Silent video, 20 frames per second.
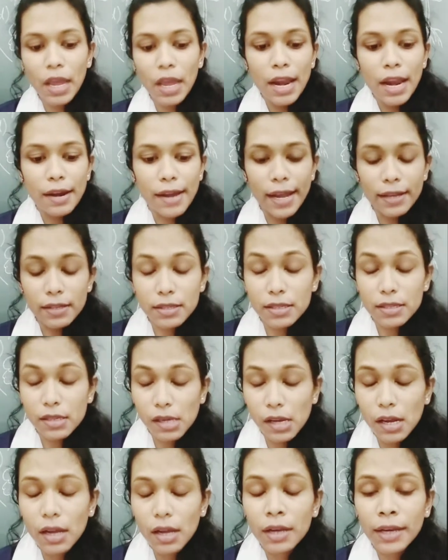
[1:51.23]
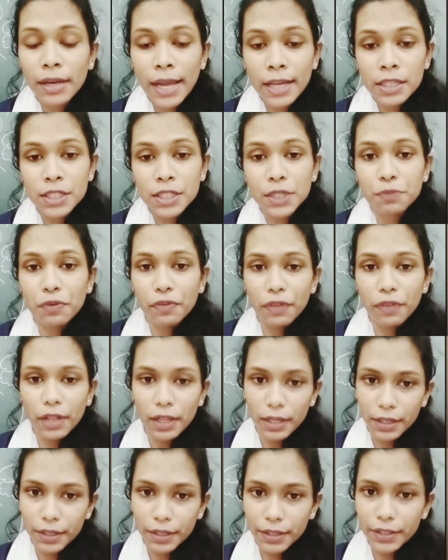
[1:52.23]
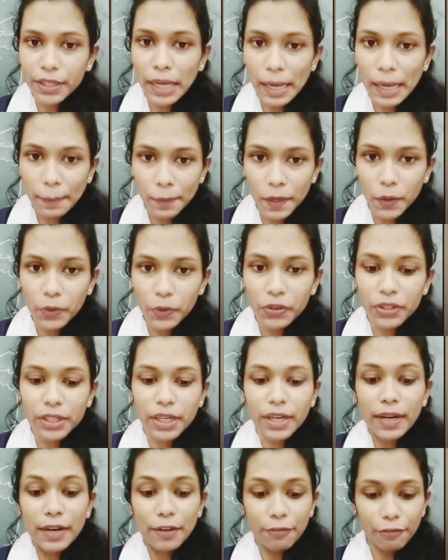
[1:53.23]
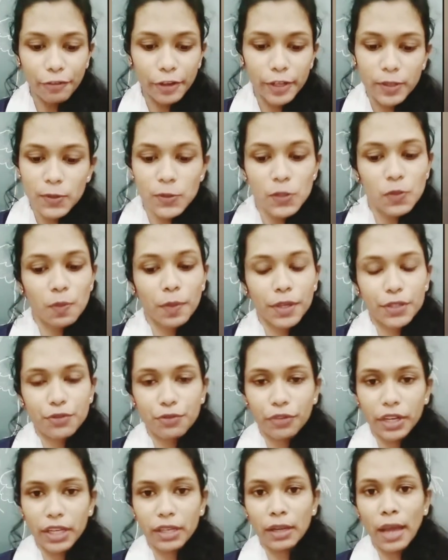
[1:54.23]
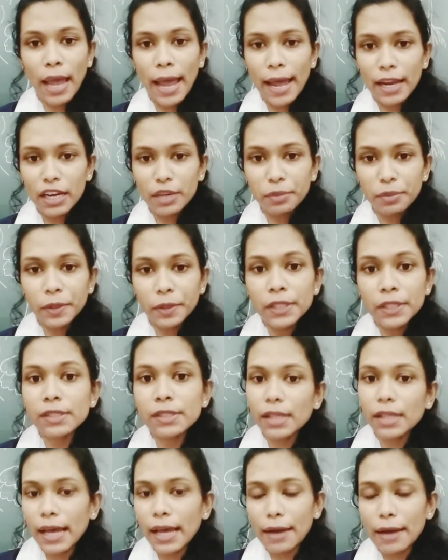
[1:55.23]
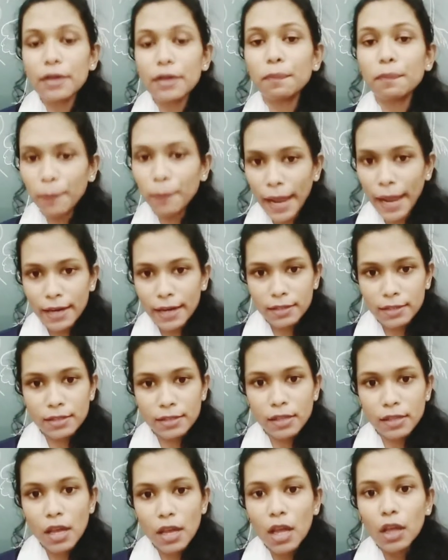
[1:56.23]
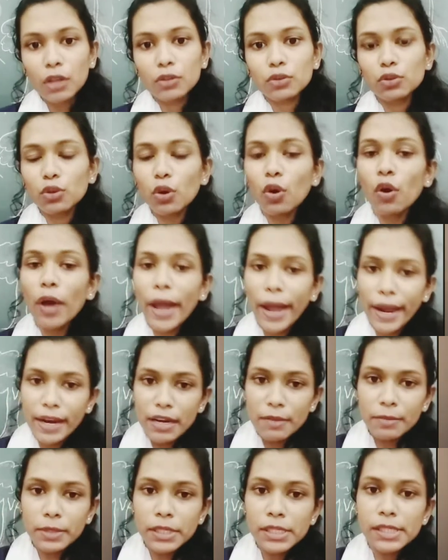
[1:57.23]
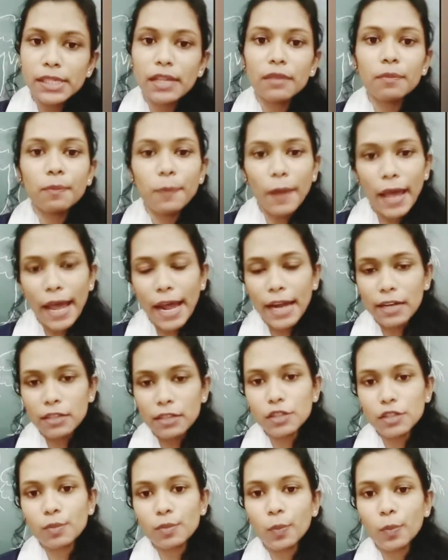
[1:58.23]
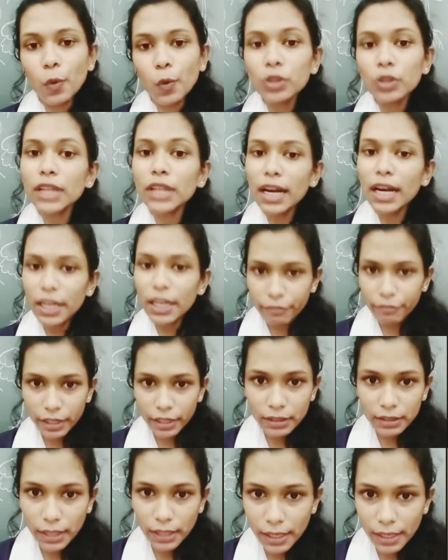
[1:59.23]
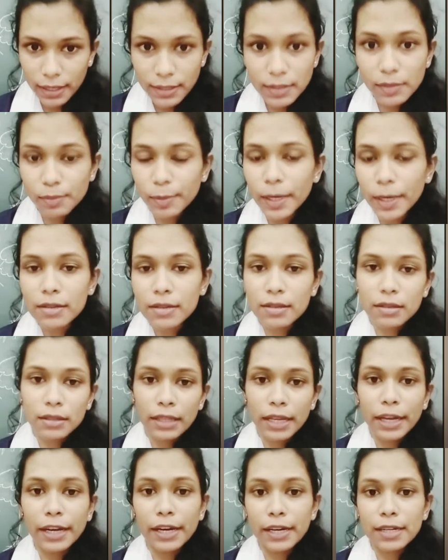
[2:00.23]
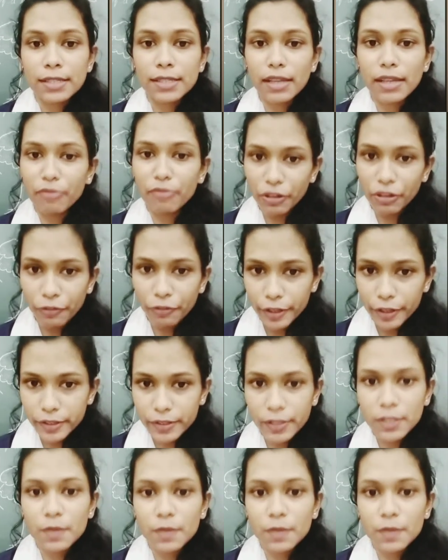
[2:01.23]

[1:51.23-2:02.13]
Next we will learn about the difference between animals and plants. Though animals and plants both are living things, but there are some differences